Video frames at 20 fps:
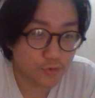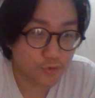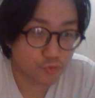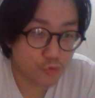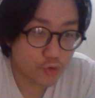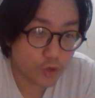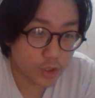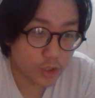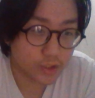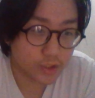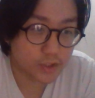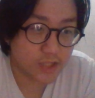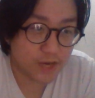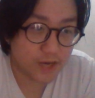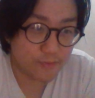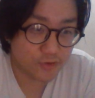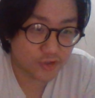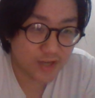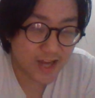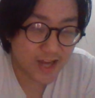is ruthless.
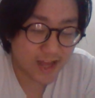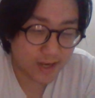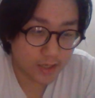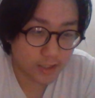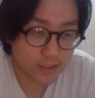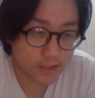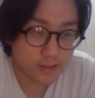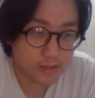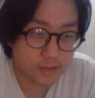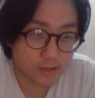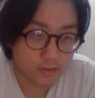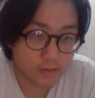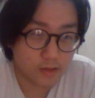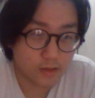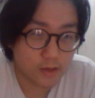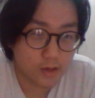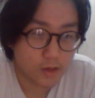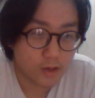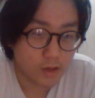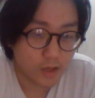Time is relentless.
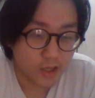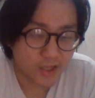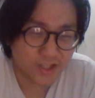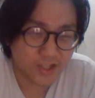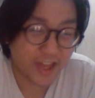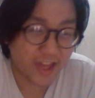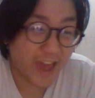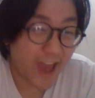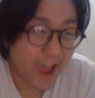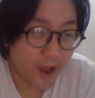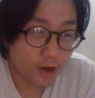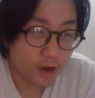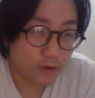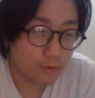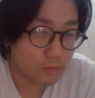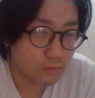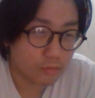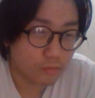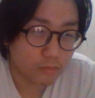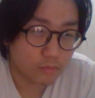It doesn't care
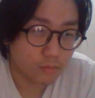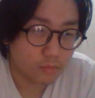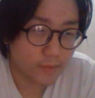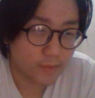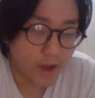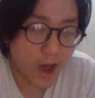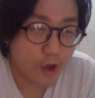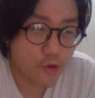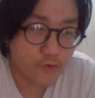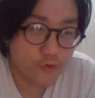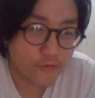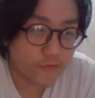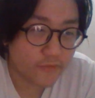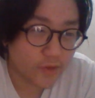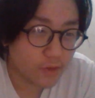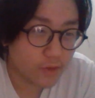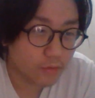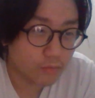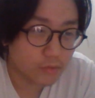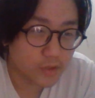about how you
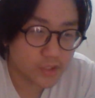feel.